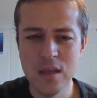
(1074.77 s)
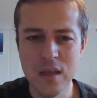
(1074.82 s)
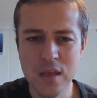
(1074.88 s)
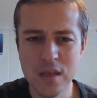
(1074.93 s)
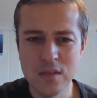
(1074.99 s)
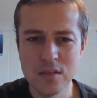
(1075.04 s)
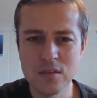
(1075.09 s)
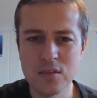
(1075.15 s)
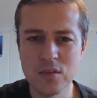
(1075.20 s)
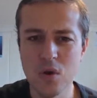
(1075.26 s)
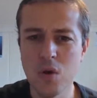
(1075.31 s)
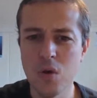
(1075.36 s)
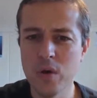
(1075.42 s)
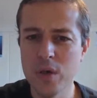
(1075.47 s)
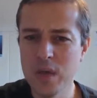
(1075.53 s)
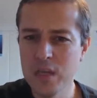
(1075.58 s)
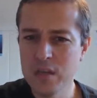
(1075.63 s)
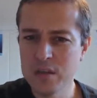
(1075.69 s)
so
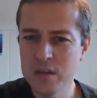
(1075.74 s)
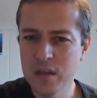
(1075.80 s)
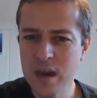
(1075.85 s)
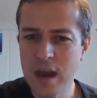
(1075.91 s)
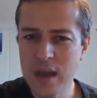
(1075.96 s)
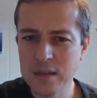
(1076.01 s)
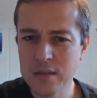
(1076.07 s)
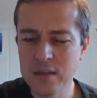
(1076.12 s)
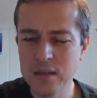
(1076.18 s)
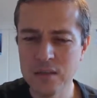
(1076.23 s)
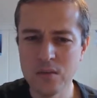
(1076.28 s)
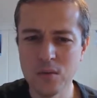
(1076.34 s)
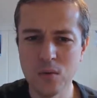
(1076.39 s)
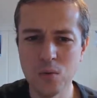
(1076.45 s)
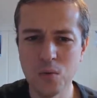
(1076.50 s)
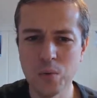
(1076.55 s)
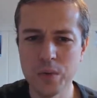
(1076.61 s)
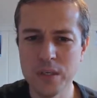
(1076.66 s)
interacting
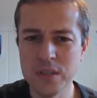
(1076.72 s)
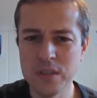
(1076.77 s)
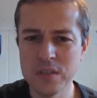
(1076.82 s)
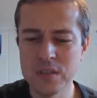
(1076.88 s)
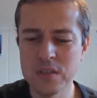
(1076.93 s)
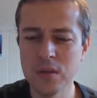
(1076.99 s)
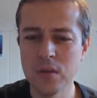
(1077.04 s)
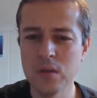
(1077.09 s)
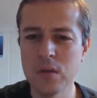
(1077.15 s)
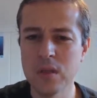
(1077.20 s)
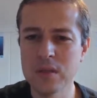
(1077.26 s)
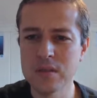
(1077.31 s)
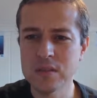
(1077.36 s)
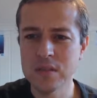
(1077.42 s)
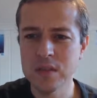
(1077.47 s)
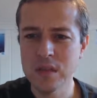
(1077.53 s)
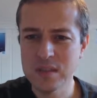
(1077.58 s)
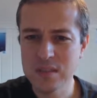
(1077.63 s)
with the students
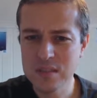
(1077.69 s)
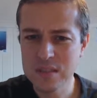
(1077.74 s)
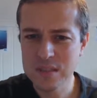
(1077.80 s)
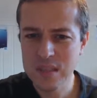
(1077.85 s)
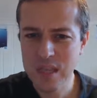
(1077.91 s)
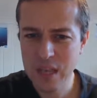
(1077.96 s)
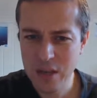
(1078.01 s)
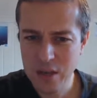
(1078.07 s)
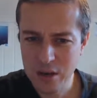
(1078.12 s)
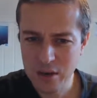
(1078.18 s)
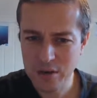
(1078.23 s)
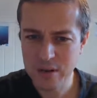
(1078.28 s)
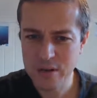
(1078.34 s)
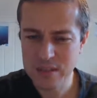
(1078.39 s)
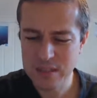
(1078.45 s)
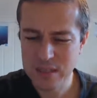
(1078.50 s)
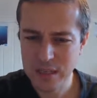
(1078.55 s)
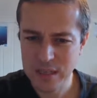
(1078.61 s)

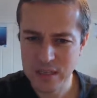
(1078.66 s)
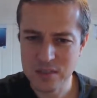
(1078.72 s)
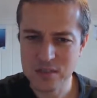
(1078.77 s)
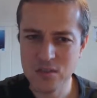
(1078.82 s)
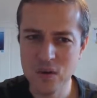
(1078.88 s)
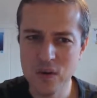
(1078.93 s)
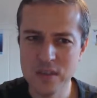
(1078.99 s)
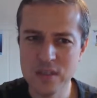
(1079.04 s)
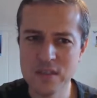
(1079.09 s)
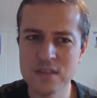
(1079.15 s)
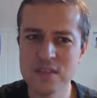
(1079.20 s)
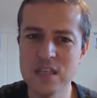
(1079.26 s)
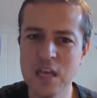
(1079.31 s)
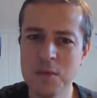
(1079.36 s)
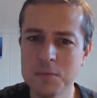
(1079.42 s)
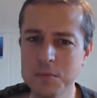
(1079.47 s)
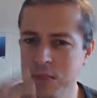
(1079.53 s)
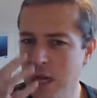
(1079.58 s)
synchronously, so at the
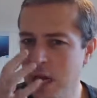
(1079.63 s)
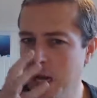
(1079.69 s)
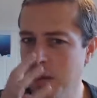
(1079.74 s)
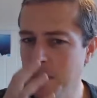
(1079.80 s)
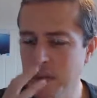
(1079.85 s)
same time,